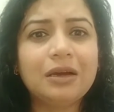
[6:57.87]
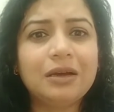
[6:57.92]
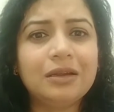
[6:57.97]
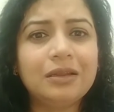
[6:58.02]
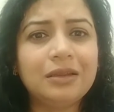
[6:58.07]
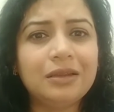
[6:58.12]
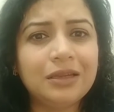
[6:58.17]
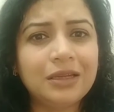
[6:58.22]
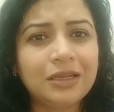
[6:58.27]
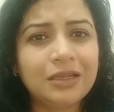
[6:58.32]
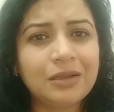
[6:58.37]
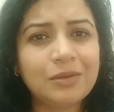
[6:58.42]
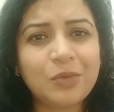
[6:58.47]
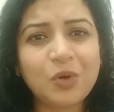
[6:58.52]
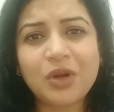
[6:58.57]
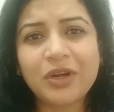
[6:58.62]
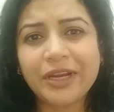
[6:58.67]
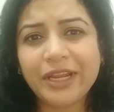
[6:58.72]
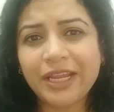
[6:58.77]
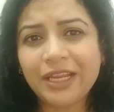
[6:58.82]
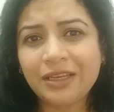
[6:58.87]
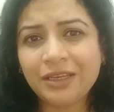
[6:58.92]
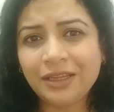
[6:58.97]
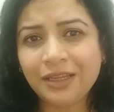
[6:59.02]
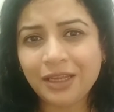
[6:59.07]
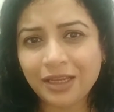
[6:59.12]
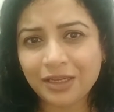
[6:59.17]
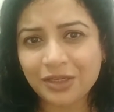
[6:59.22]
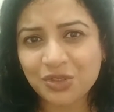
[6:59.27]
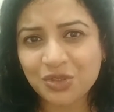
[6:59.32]
a little more
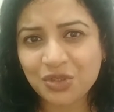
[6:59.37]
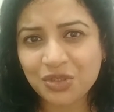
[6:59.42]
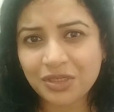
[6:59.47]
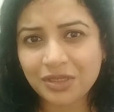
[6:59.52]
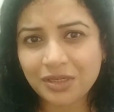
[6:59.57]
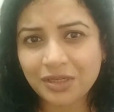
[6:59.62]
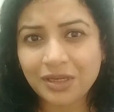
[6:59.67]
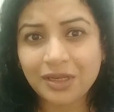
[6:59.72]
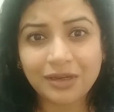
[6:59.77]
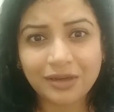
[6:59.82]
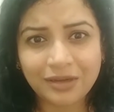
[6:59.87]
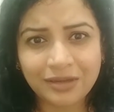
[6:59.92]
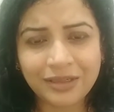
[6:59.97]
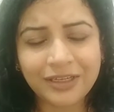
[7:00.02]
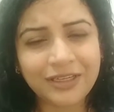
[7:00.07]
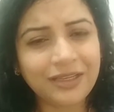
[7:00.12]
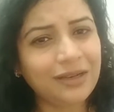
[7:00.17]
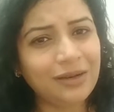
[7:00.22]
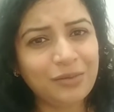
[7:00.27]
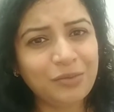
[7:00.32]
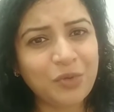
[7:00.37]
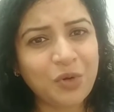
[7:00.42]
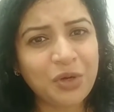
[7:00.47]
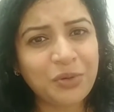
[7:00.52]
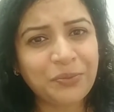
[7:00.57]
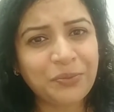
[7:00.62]
engaged, a little more